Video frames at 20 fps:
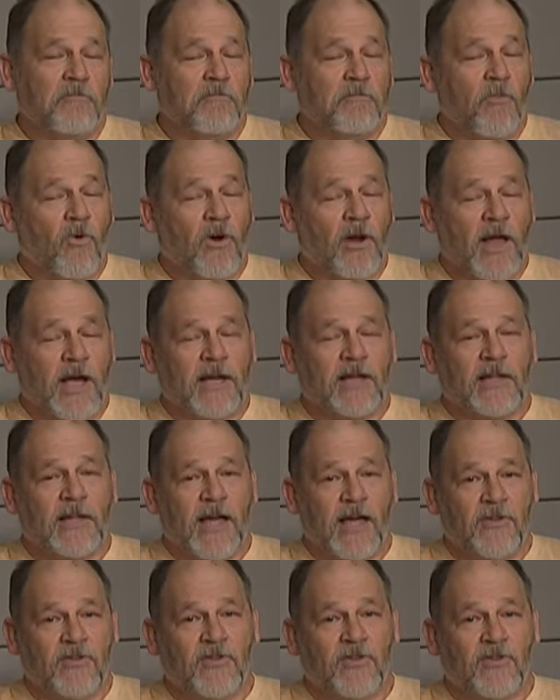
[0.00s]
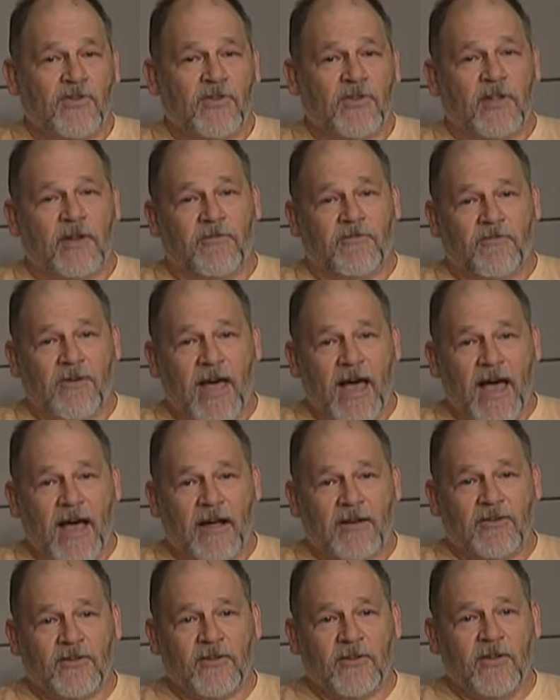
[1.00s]
more like legends than
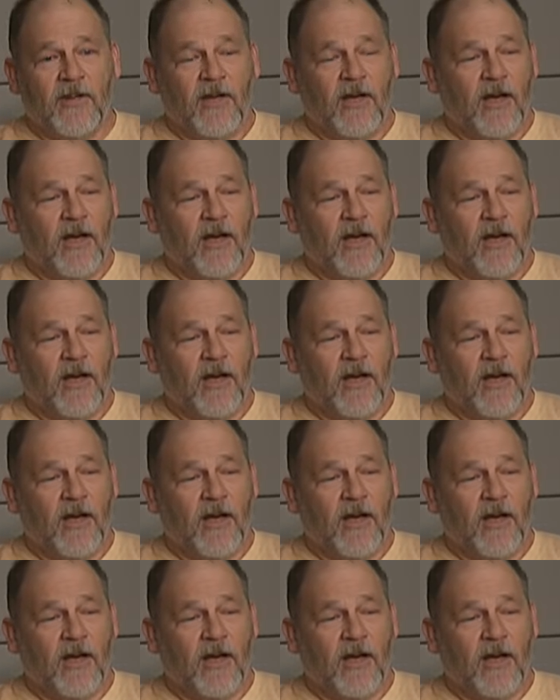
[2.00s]
fact.